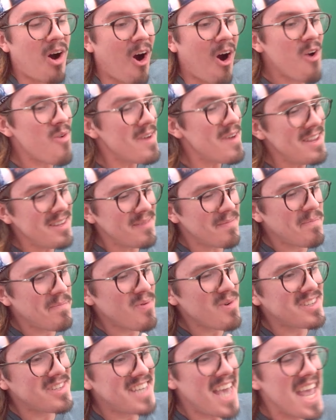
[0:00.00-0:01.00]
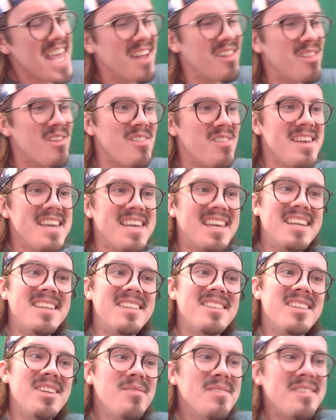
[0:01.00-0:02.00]
aren't particularly
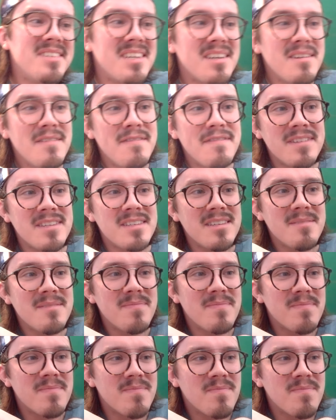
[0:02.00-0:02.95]
conducive to